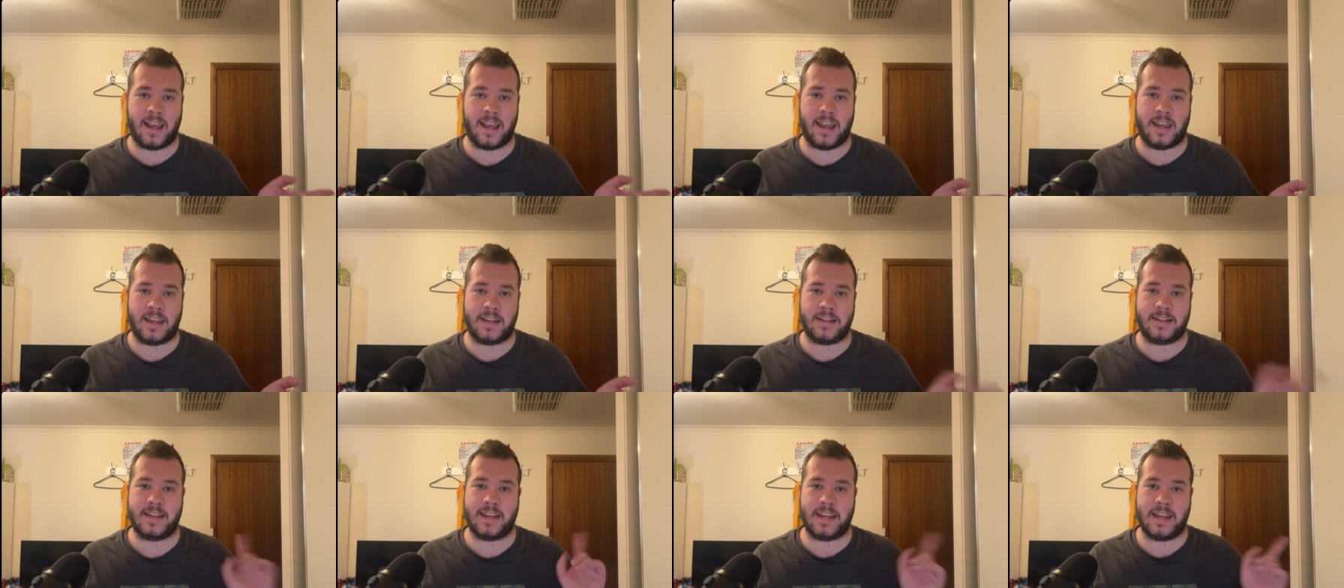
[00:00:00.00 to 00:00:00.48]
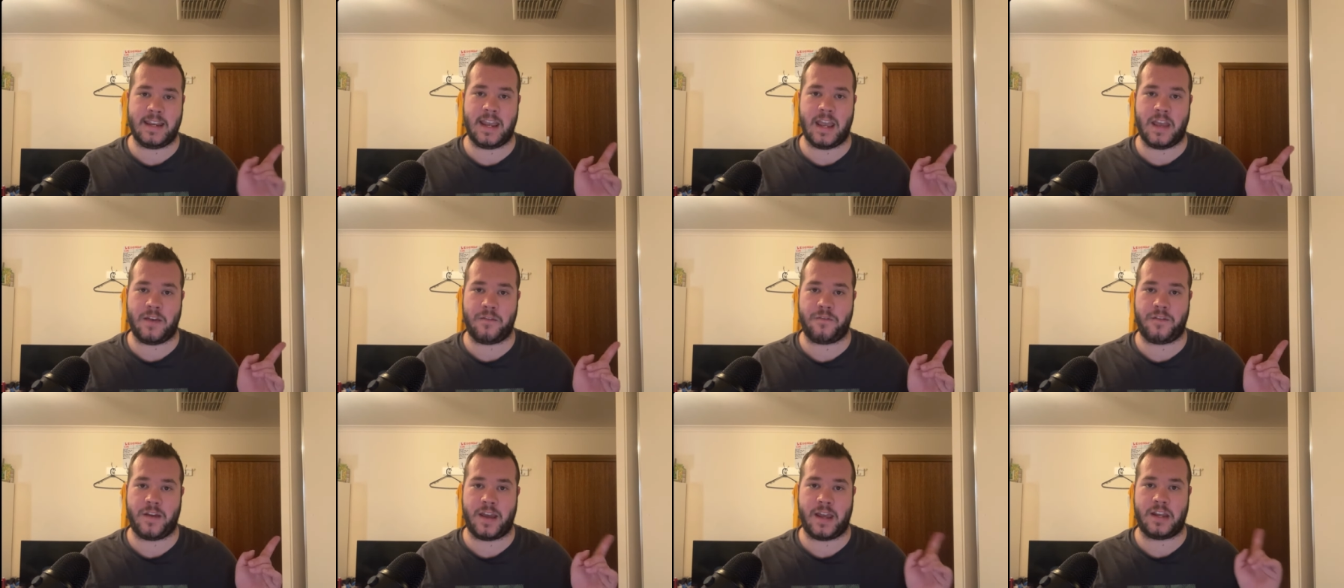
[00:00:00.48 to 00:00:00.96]
a
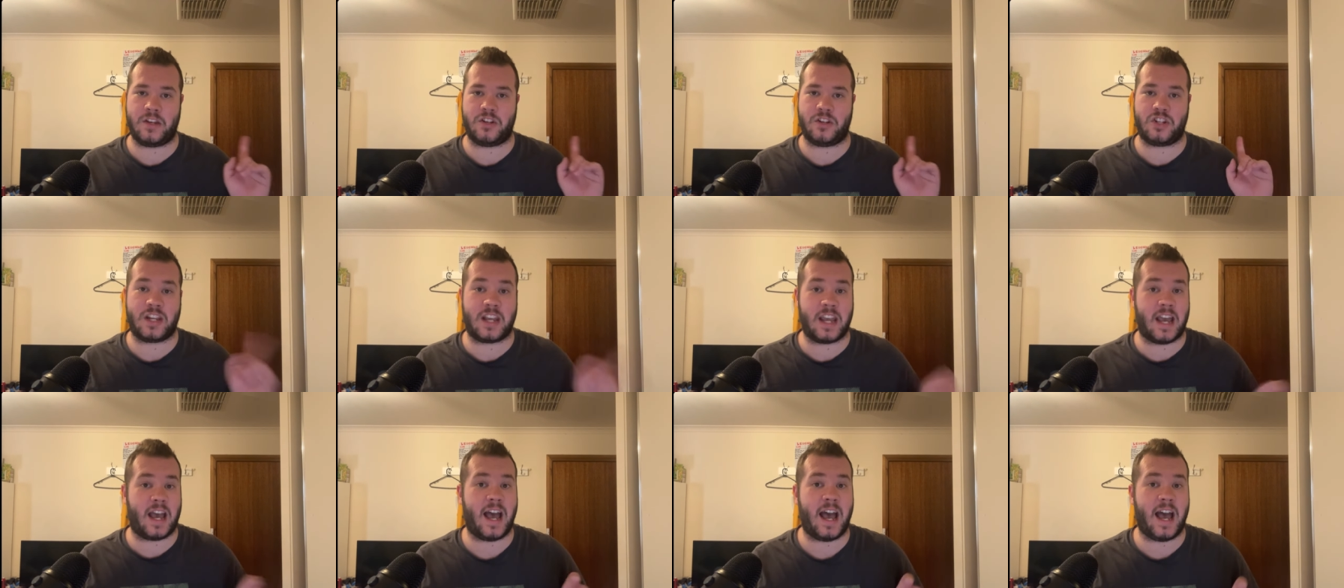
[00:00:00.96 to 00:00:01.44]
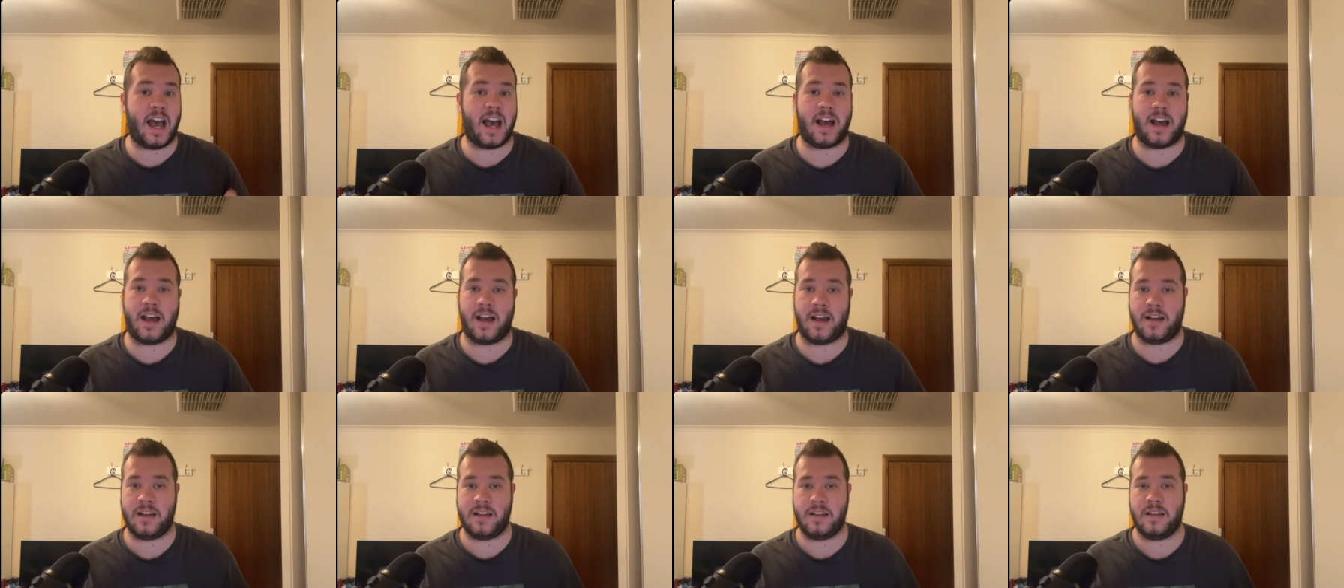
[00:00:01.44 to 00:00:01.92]
TFH
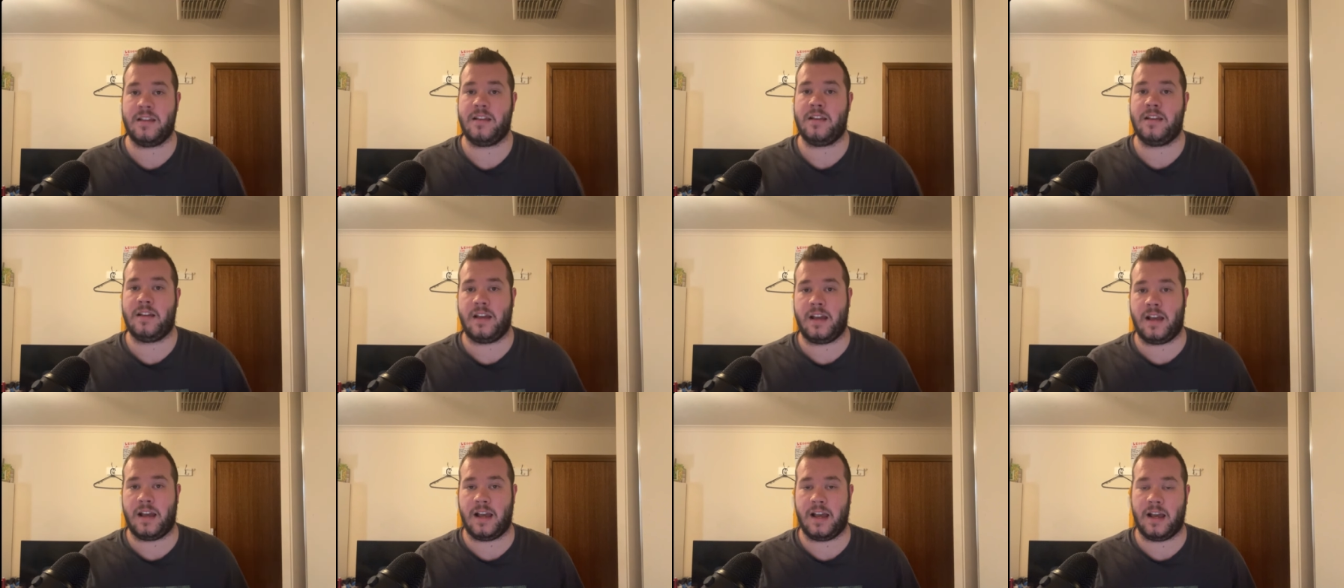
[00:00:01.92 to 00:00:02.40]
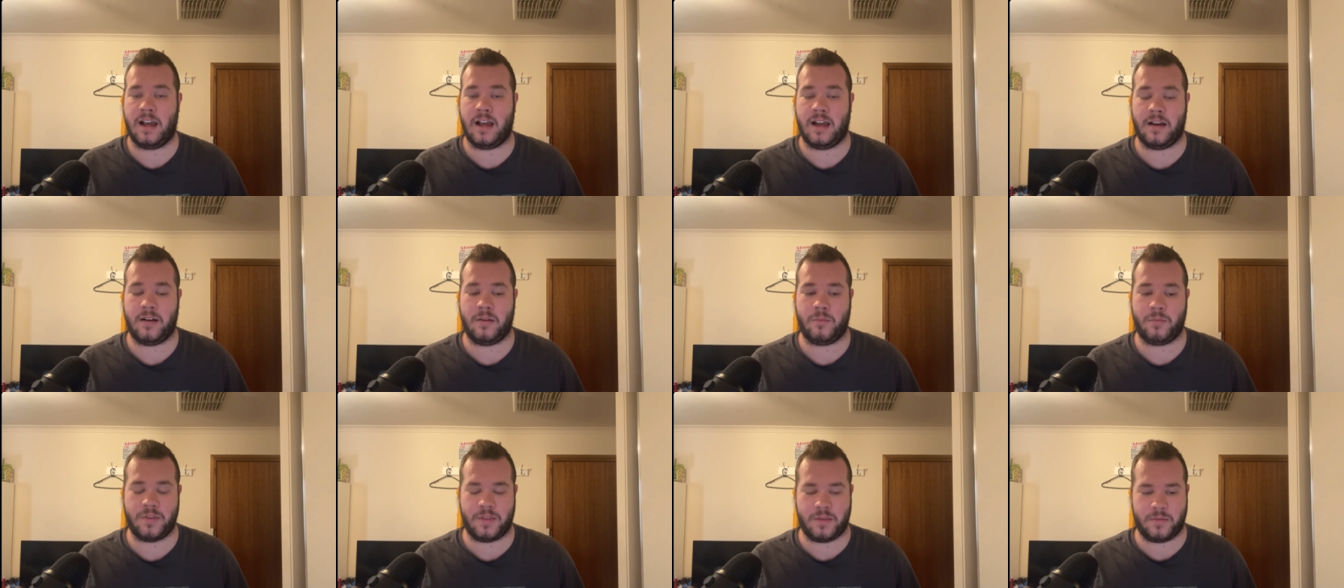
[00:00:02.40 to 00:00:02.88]
car,
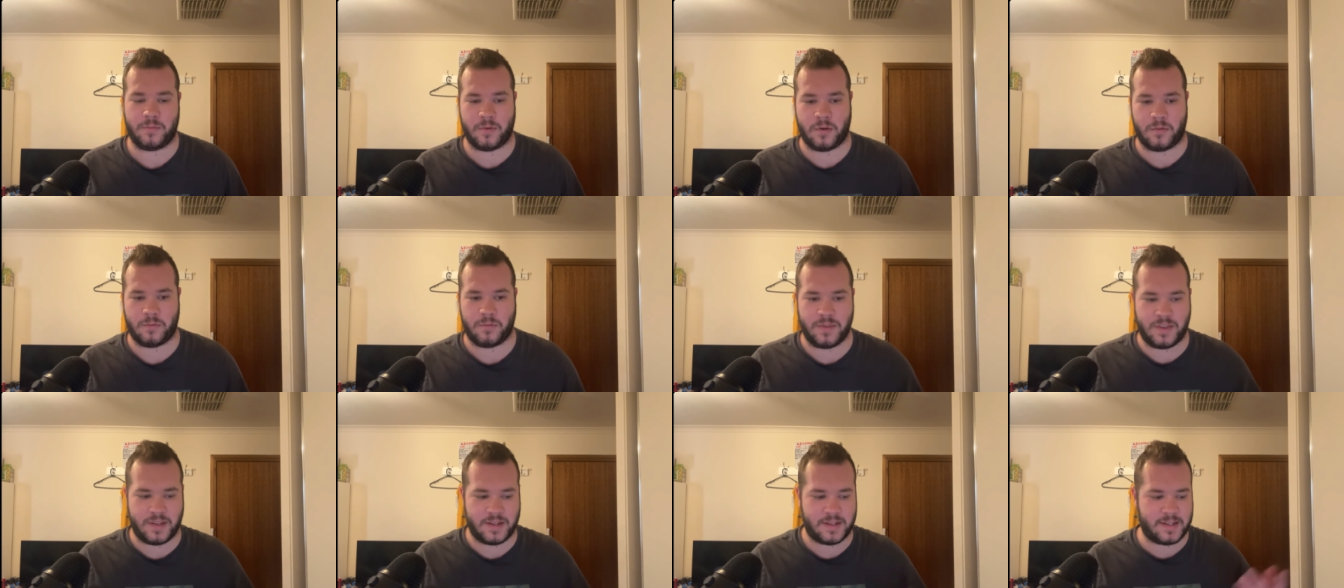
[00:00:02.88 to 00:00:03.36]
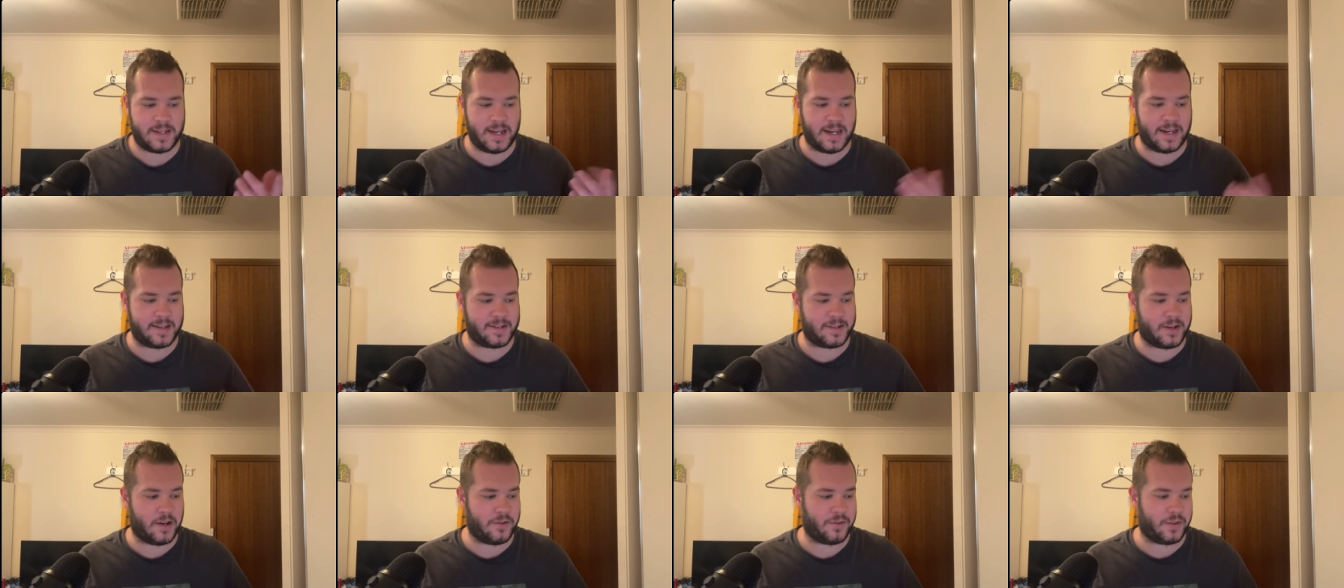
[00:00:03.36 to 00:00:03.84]
with the
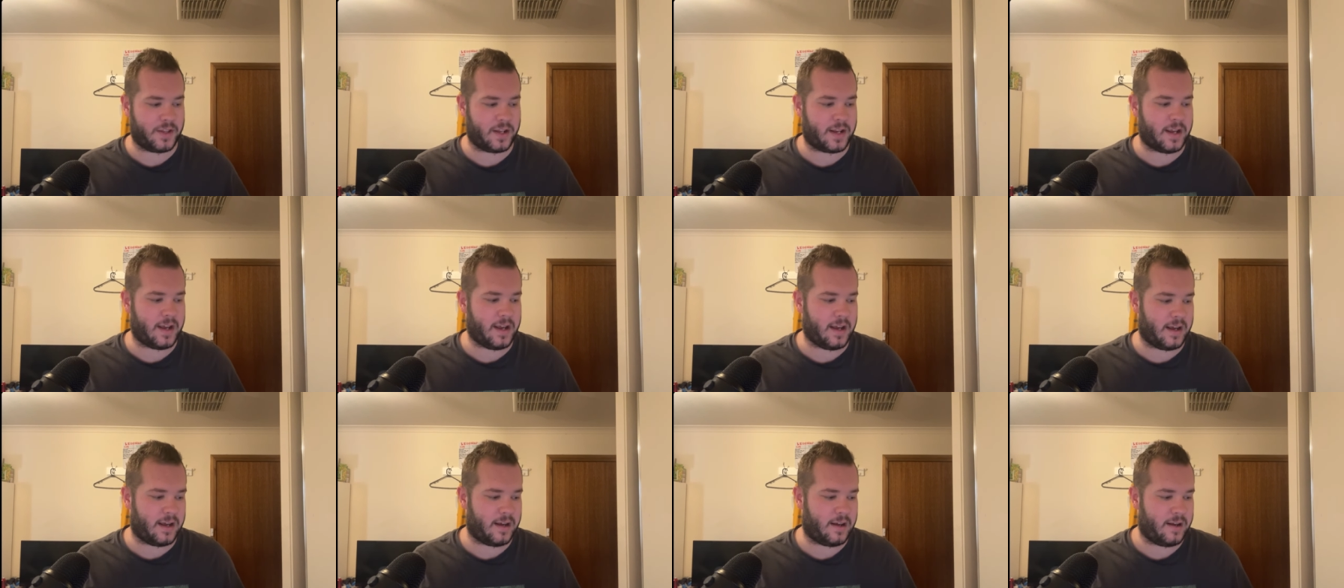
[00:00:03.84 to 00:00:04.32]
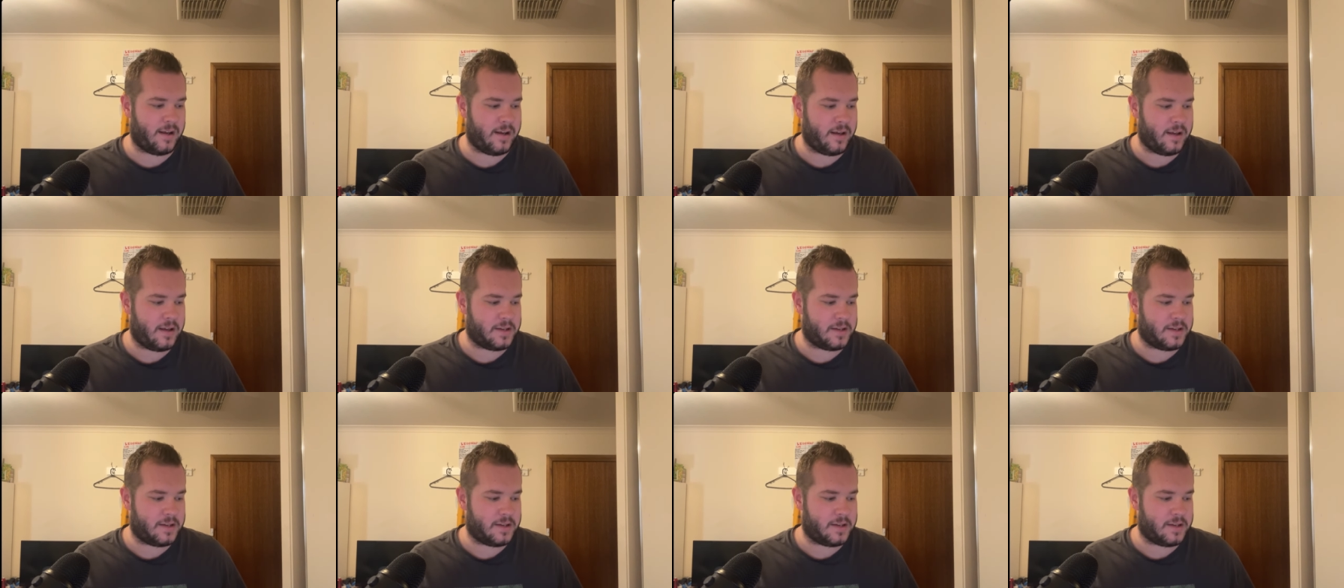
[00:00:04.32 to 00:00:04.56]
stickers on the car.